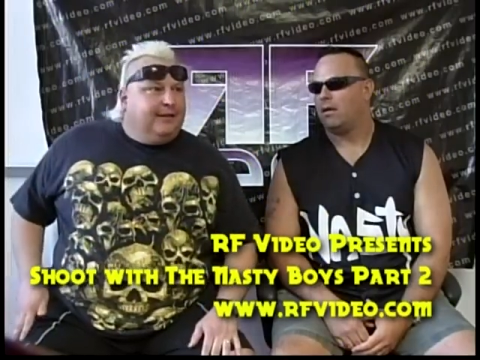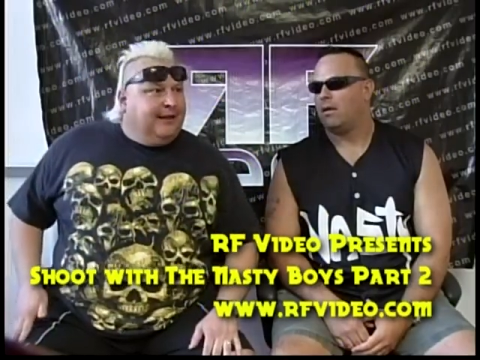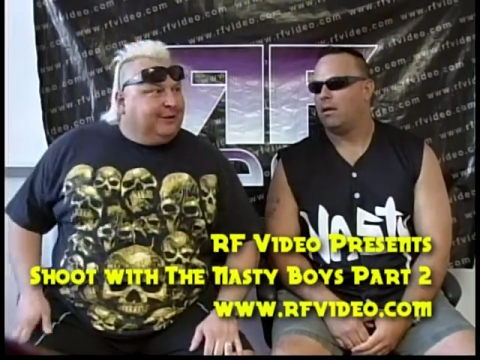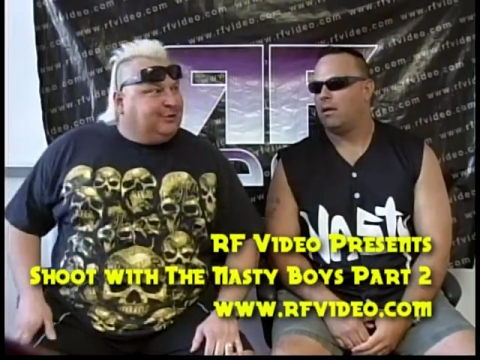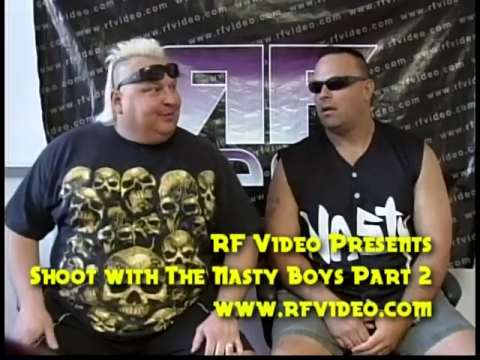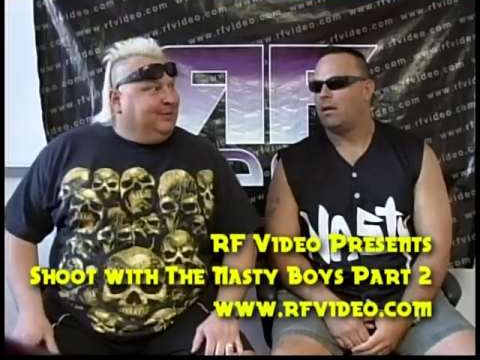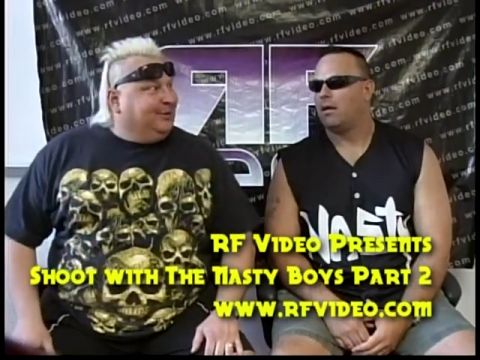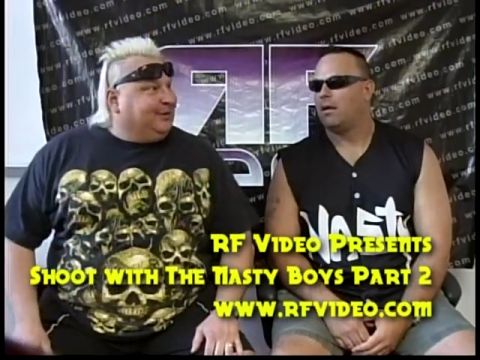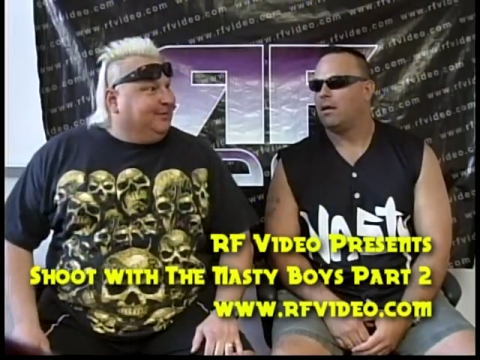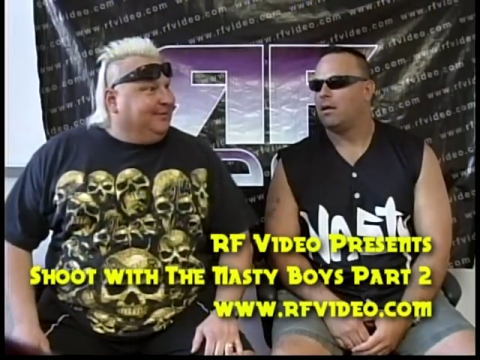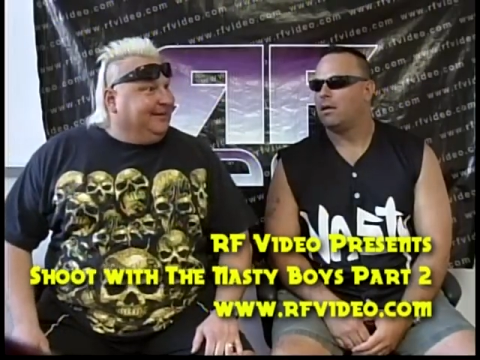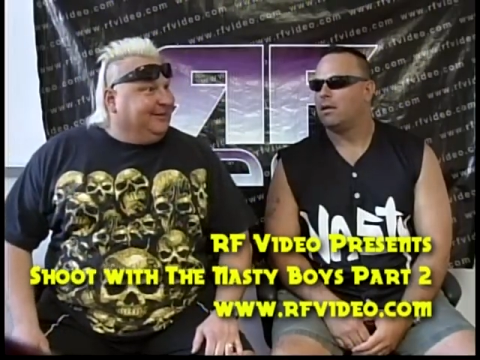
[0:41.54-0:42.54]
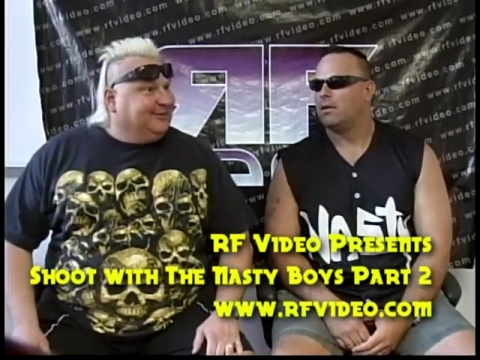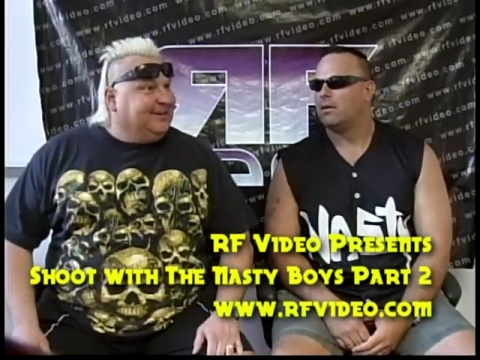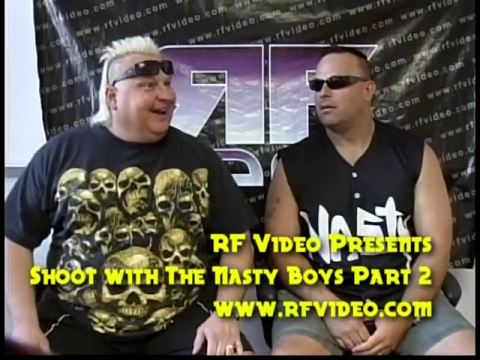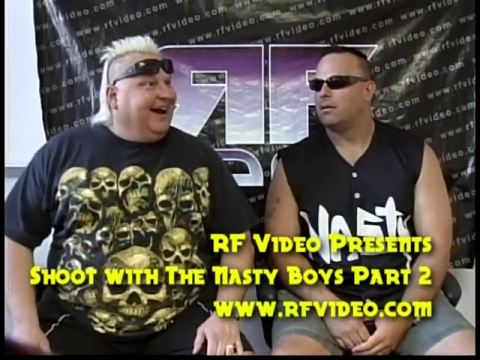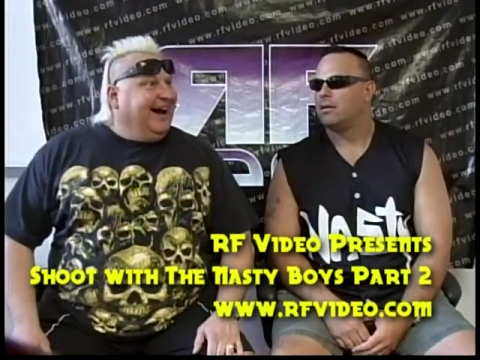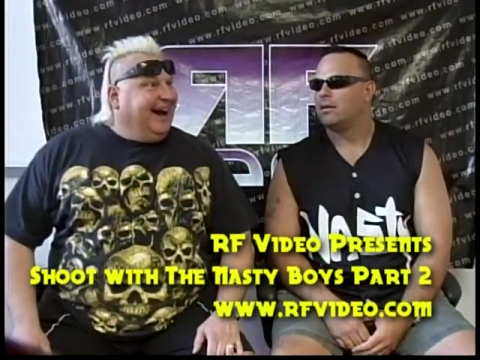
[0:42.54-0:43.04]
Speaker 1: now Jimmy looked at me and goes,
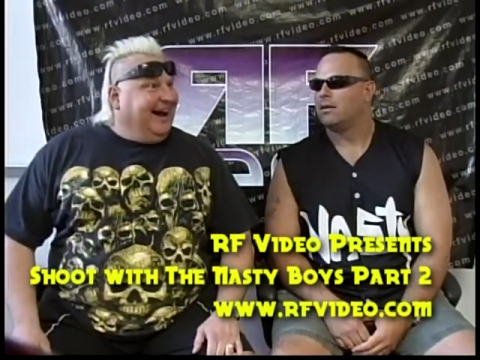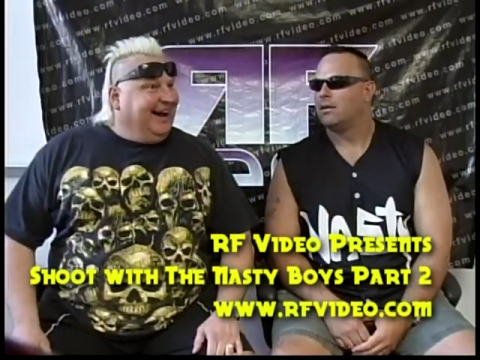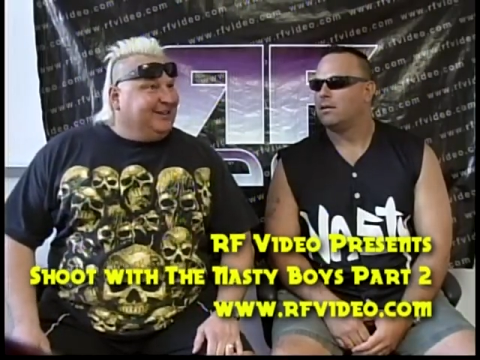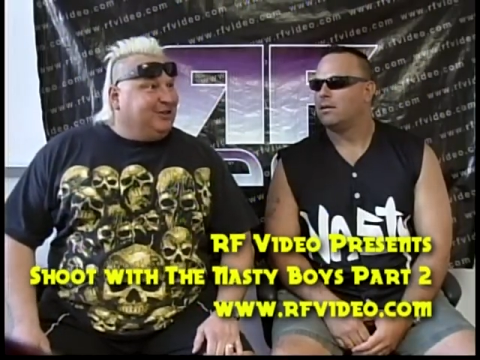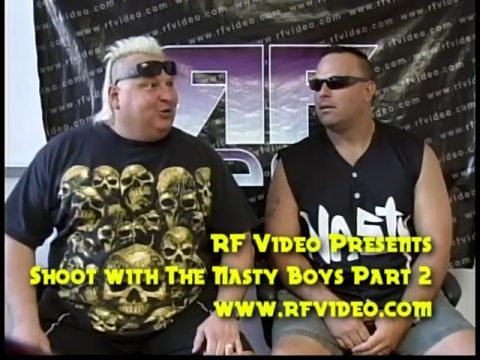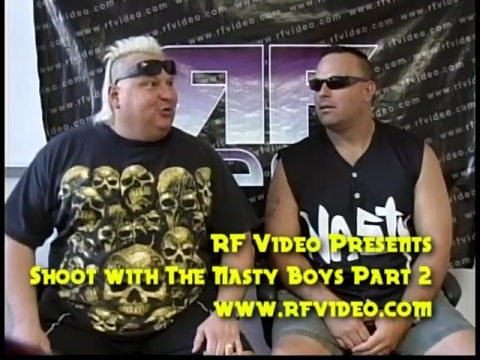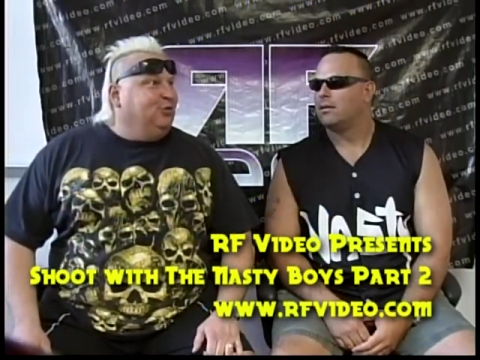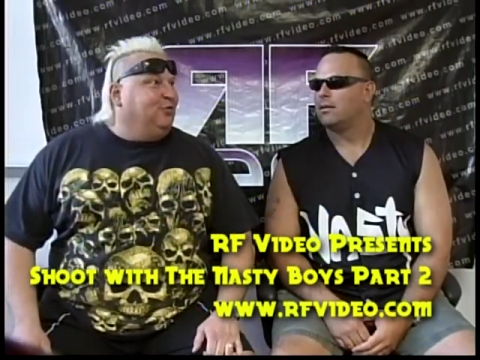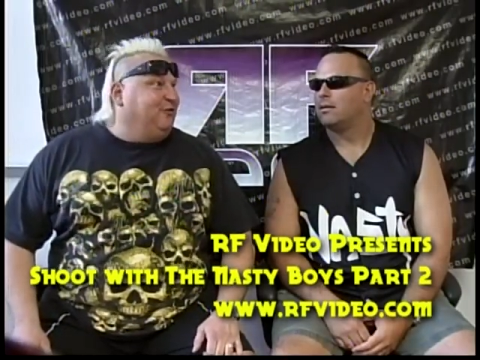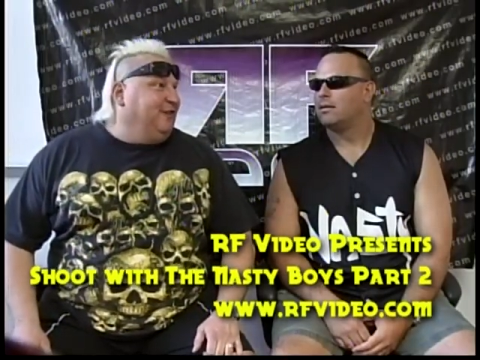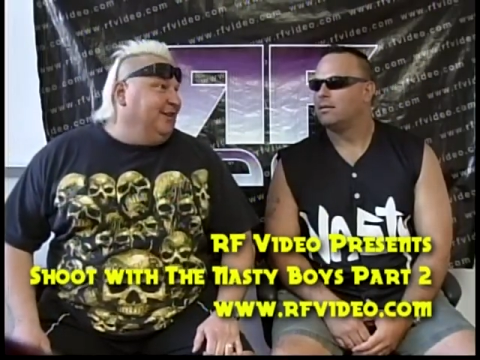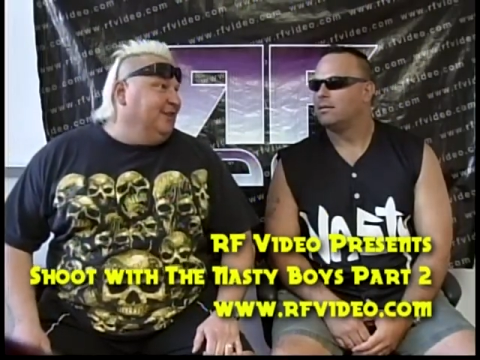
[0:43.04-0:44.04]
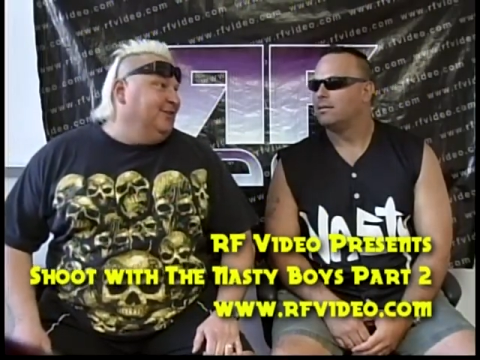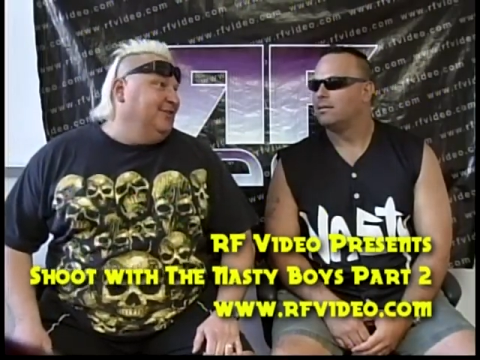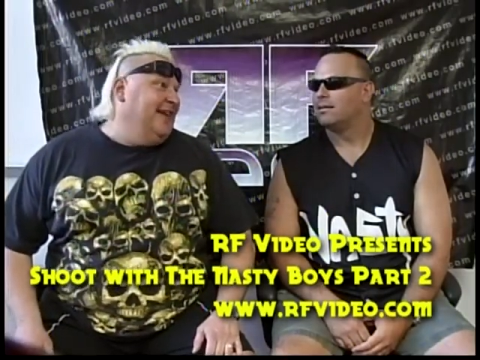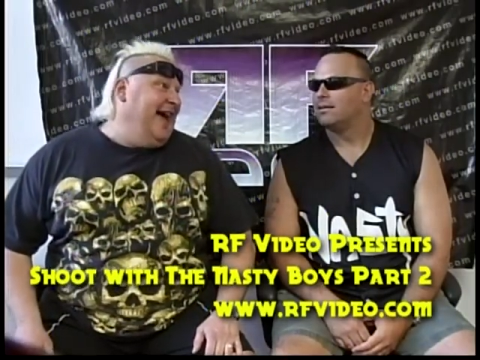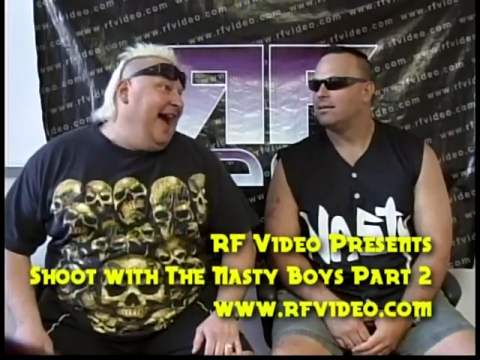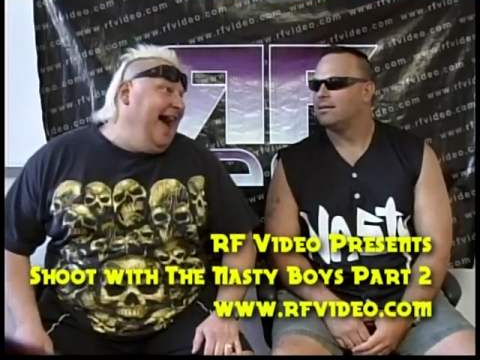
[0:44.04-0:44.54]
"How do you feel
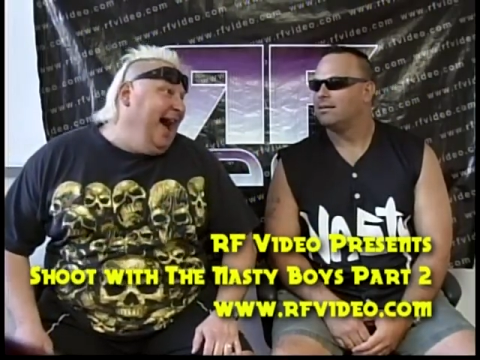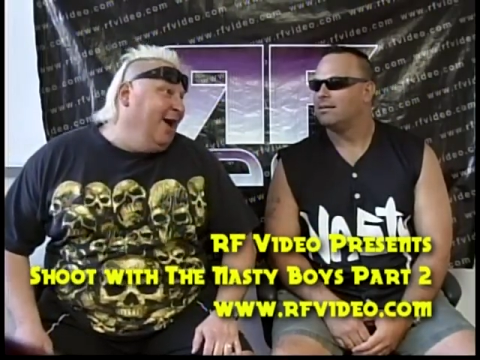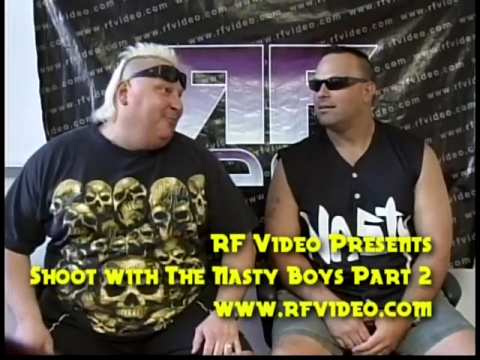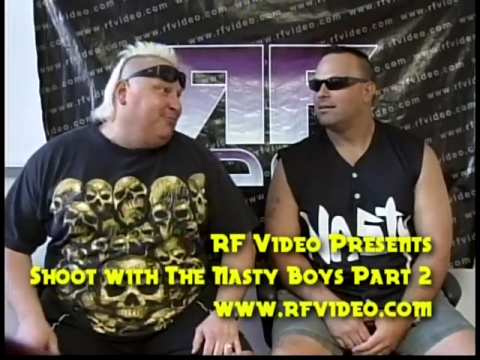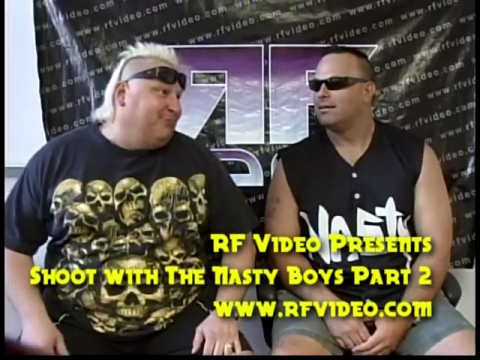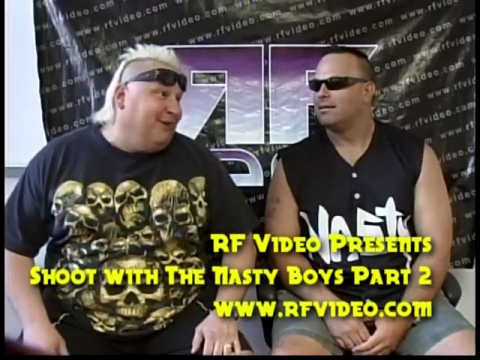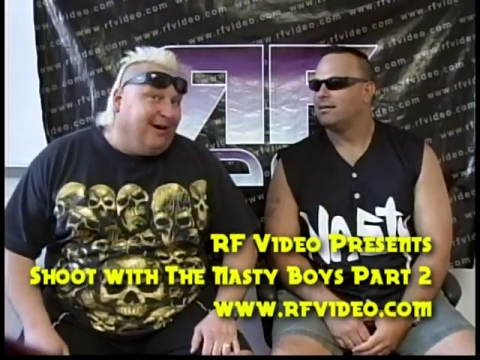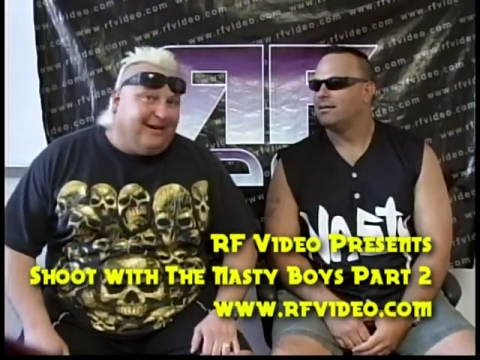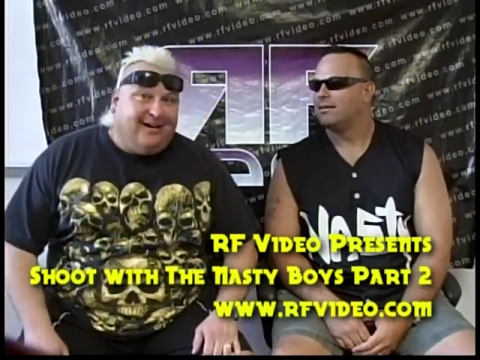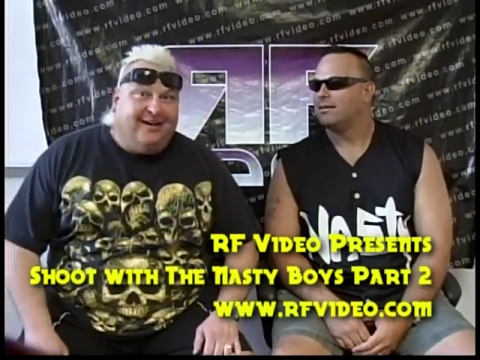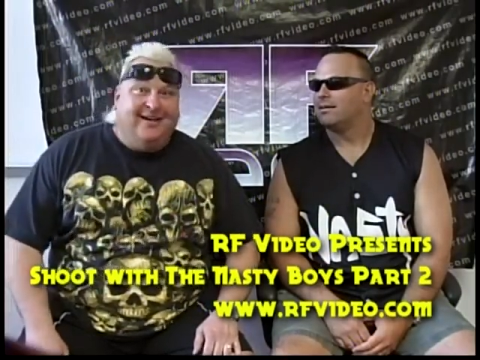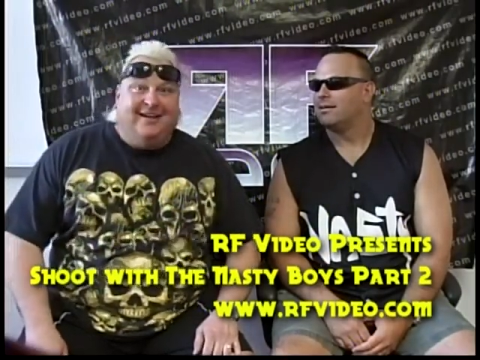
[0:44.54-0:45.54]
now, brother?